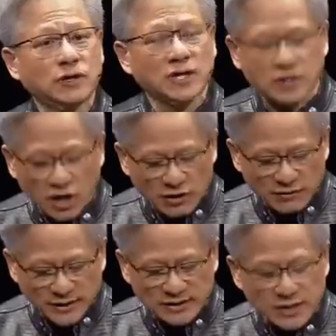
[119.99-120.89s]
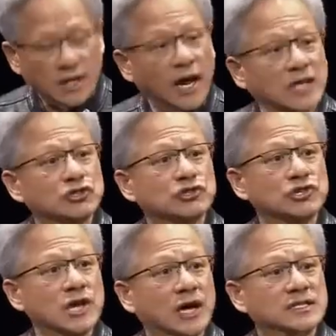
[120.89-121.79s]
for the current
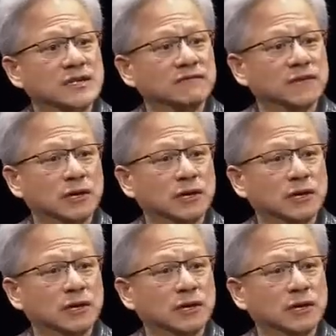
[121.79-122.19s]
HGX